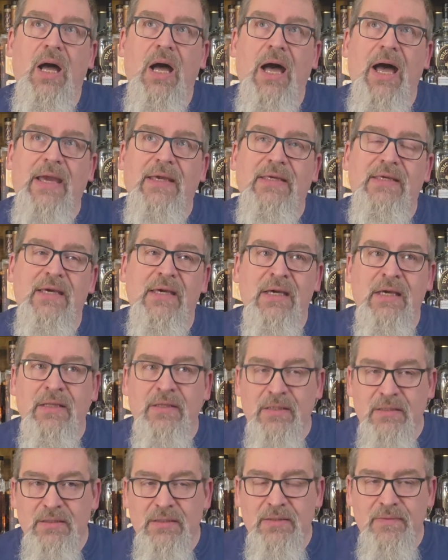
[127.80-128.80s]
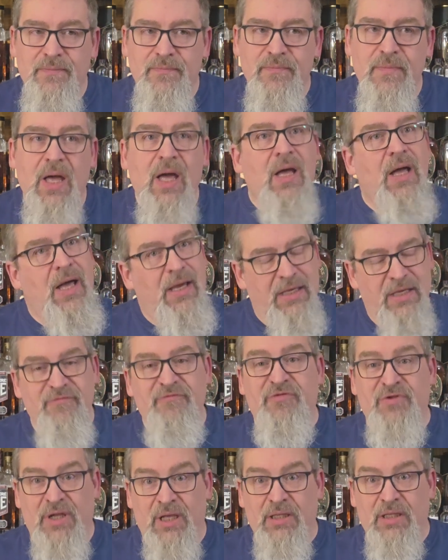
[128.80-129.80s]
I get
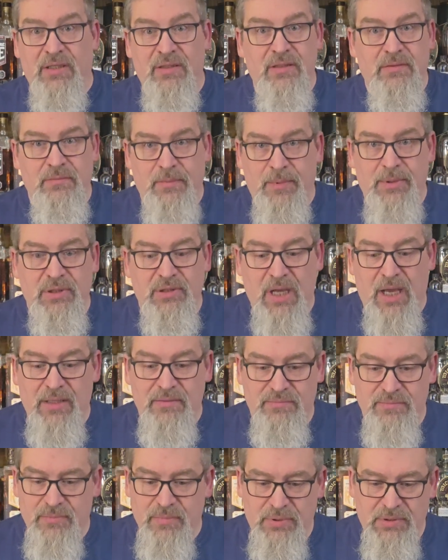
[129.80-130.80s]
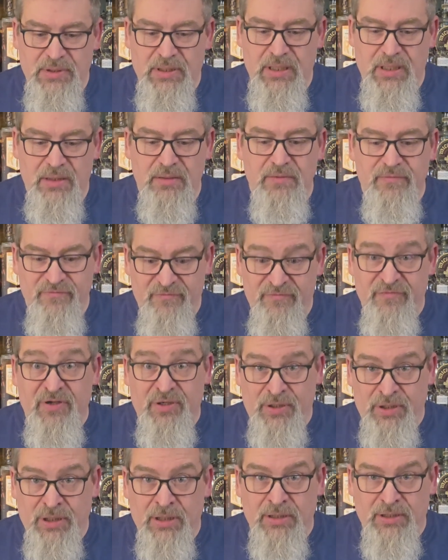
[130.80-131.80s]
vanilla. I get
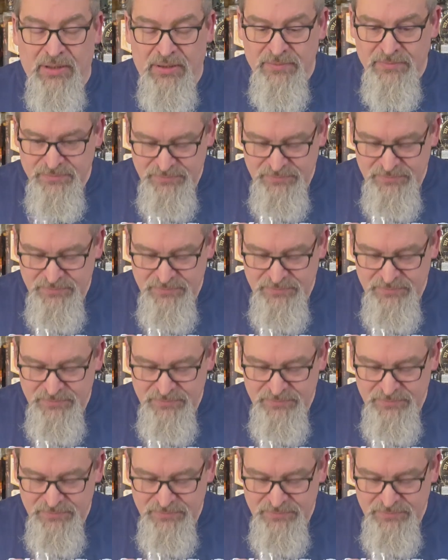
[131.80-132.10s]
vanilla.